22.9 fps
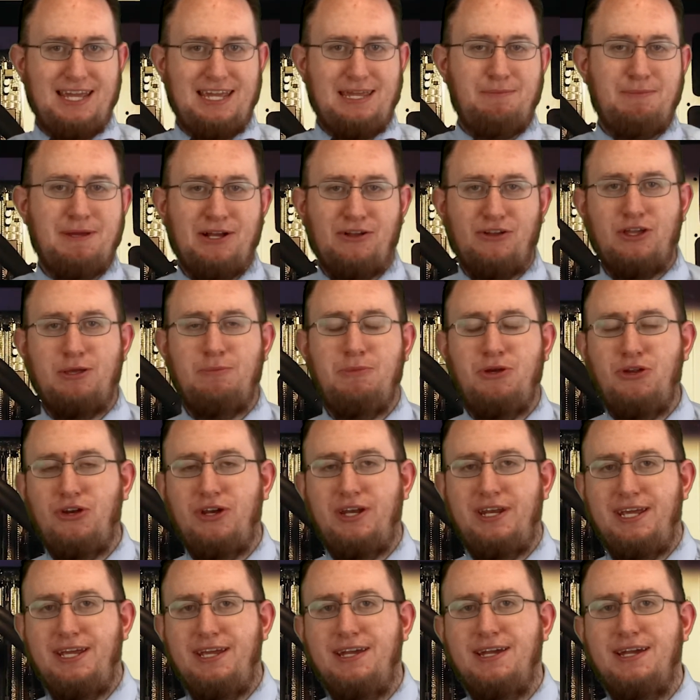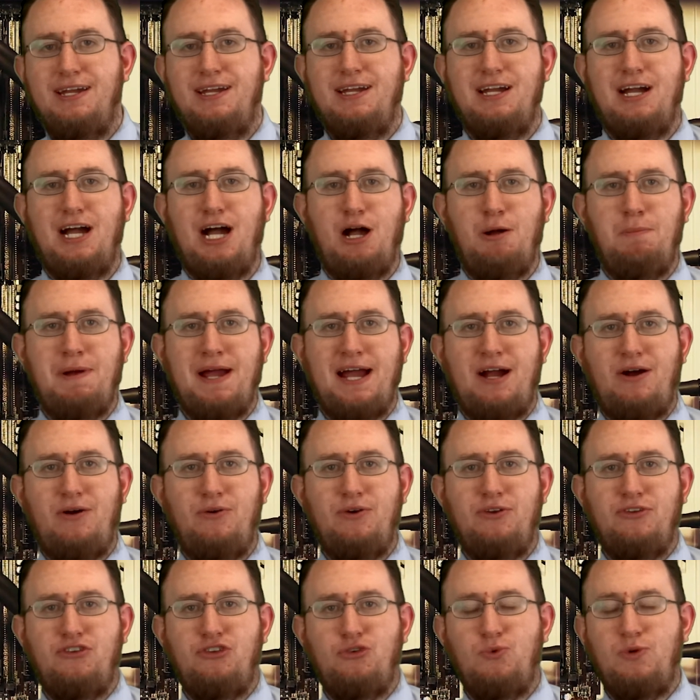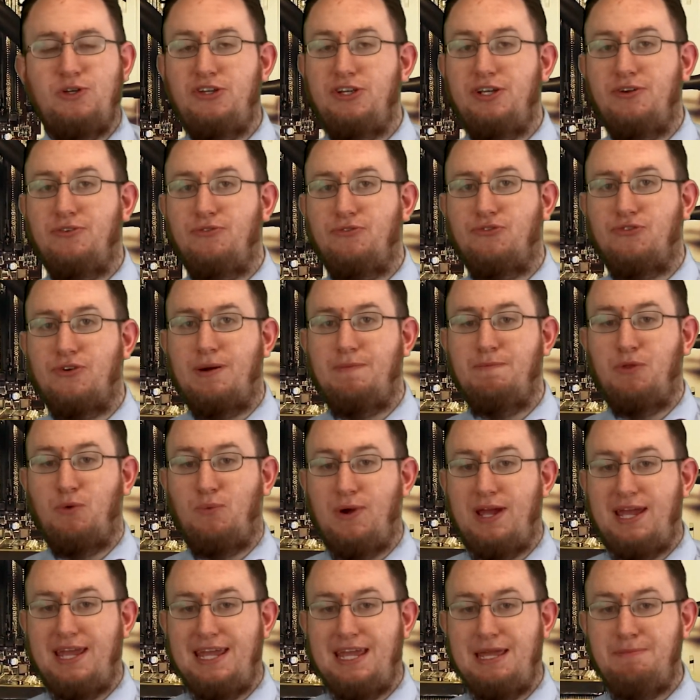email community about switching from the way